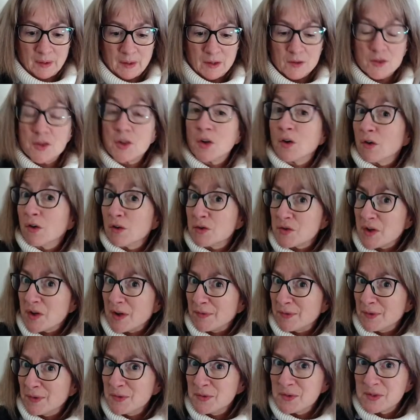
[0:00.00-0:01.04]
chocolate
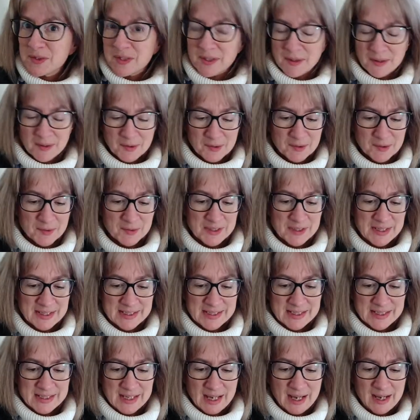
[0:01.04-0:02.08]
truffles
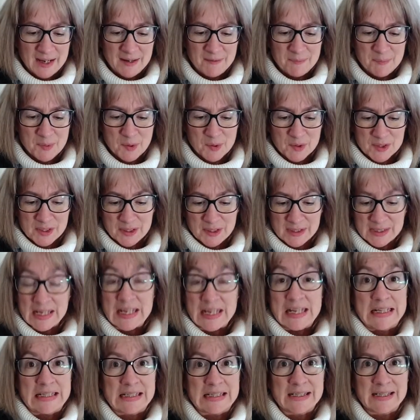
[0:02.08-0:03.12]
yesterday because it's
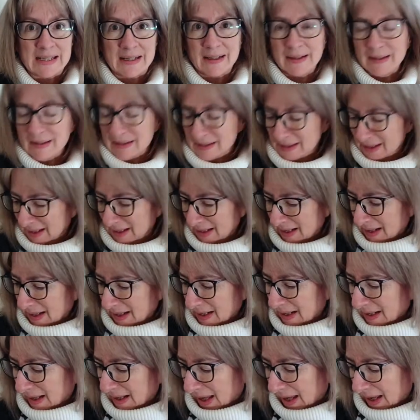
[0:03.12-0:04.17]
Easter,
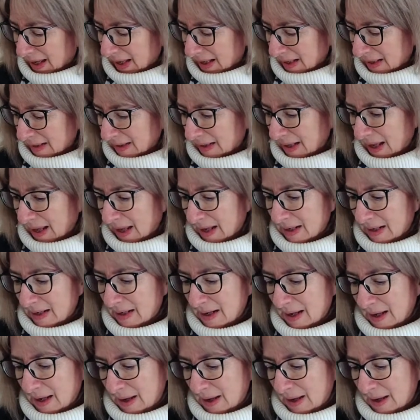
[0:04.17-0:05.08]
and then